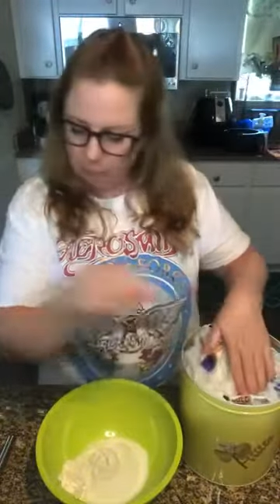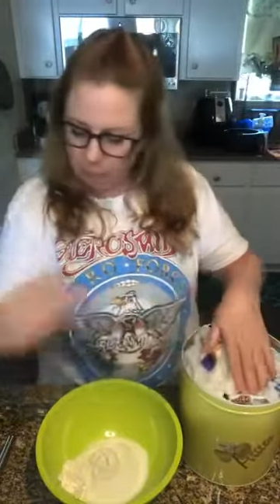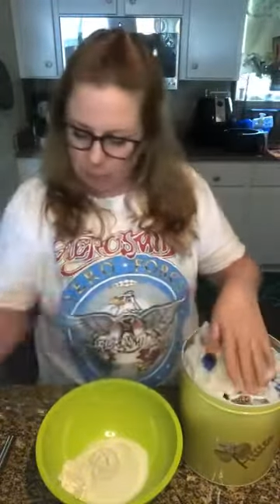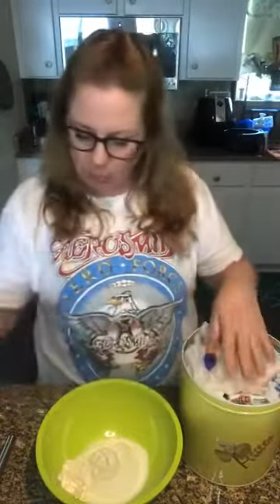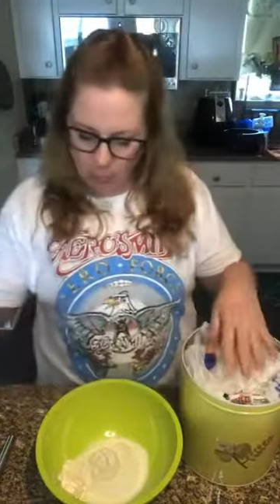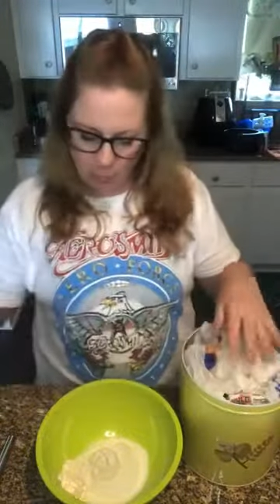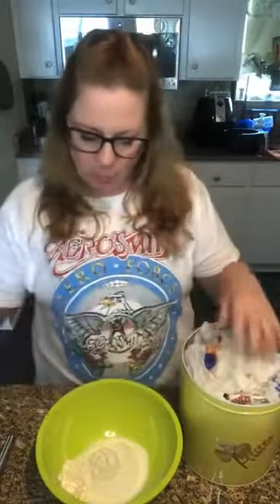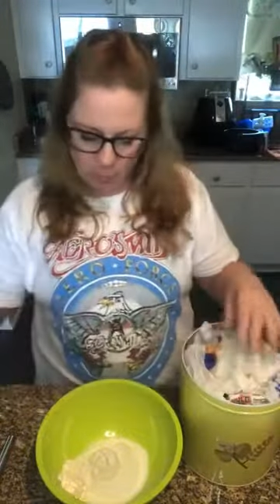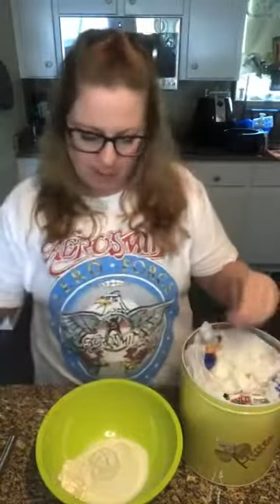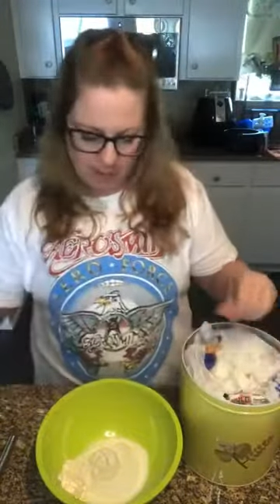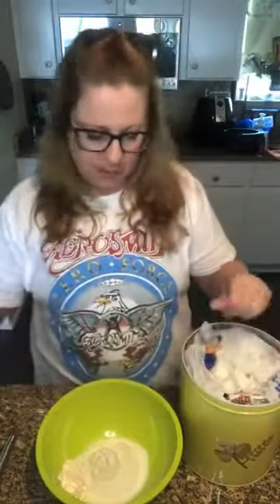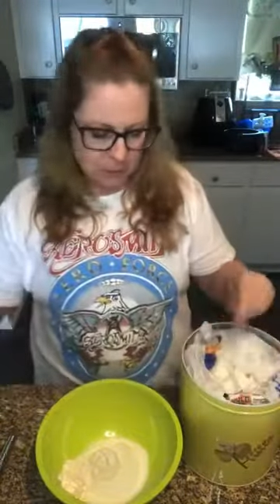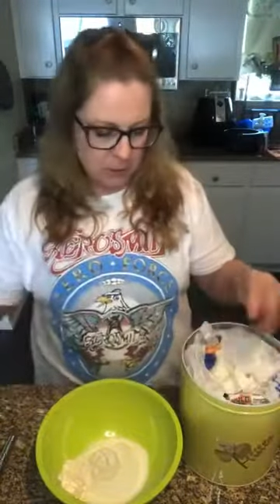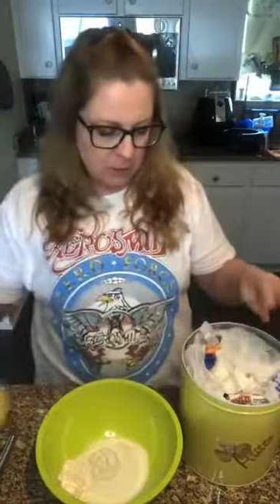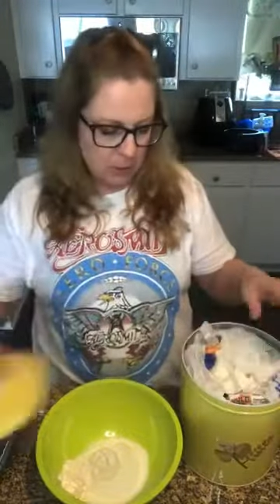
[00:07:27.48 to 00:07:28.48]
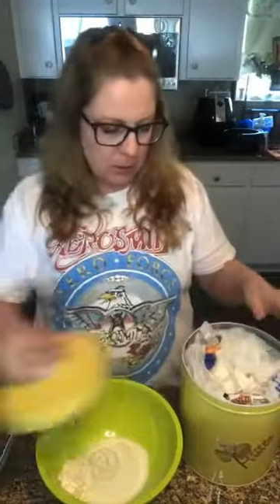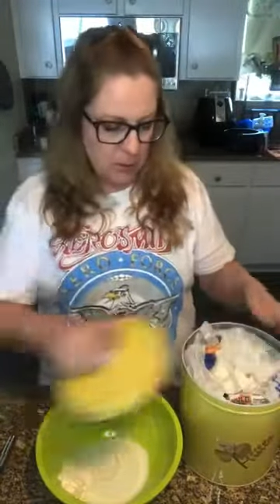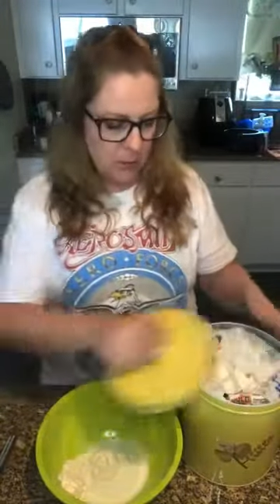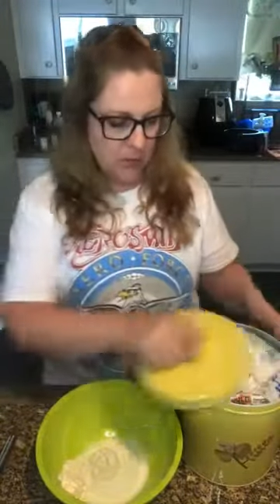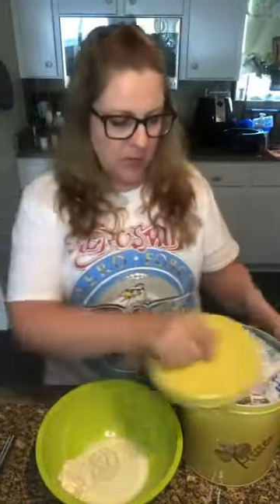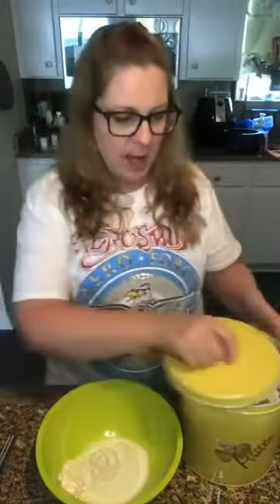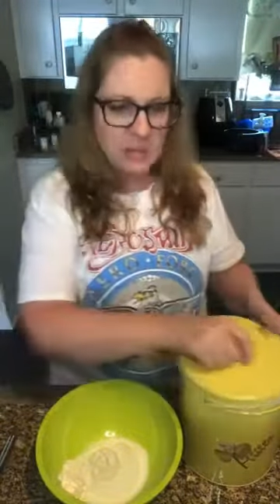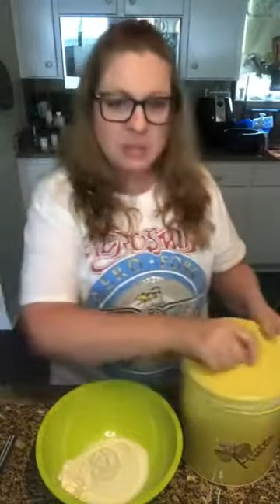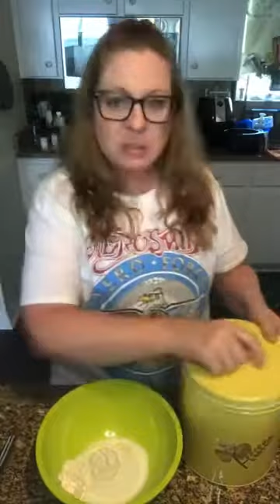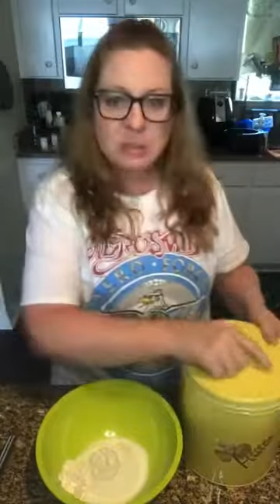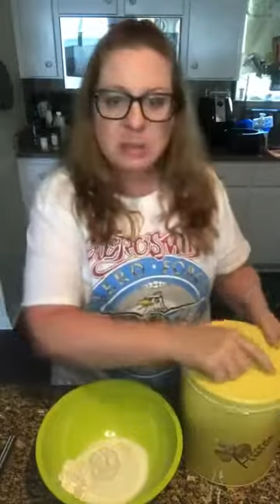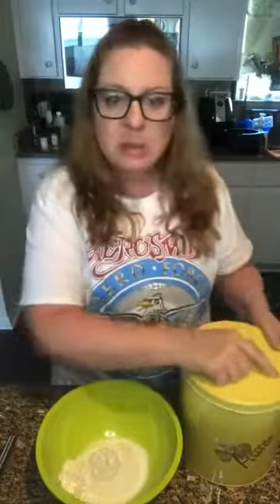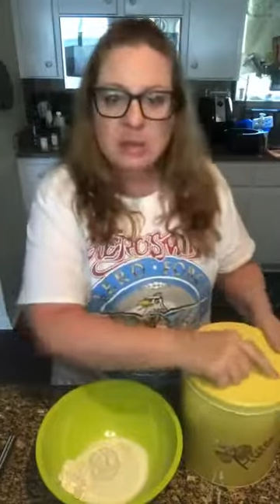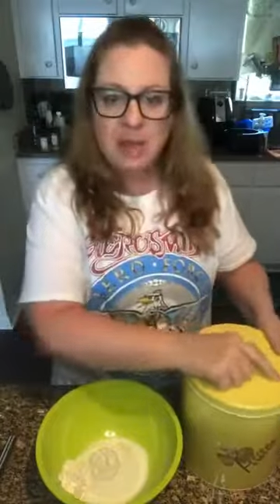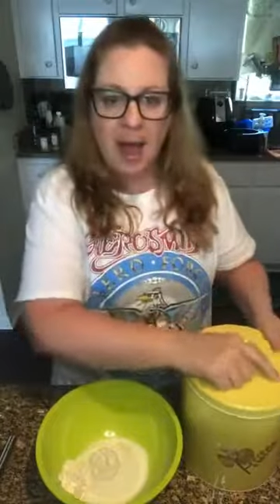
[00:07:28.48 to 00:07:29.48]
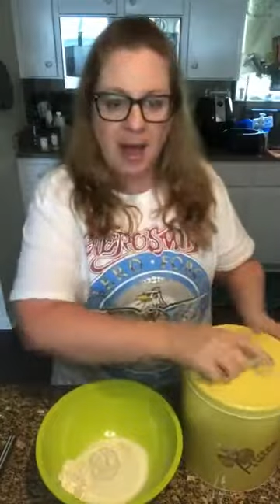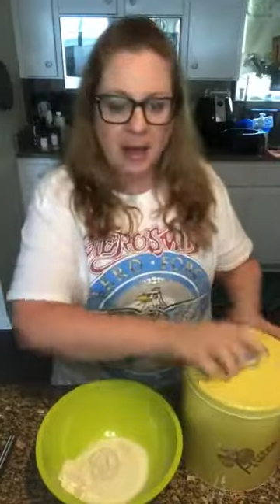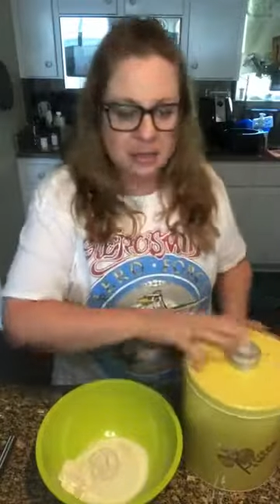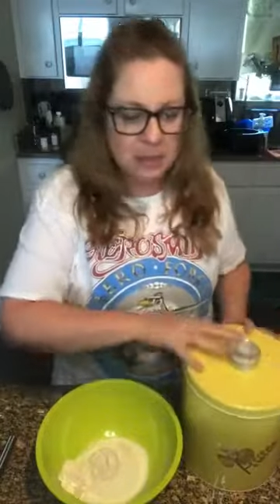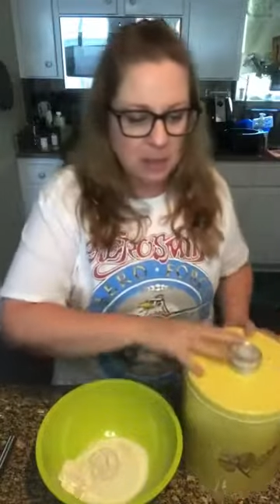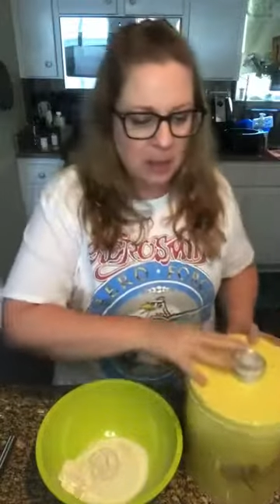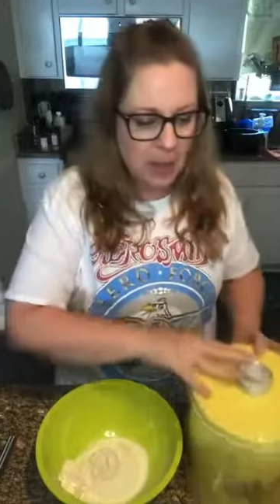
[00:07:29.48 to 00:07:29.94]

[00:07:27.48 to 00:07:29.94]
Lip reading: All right, so that's that.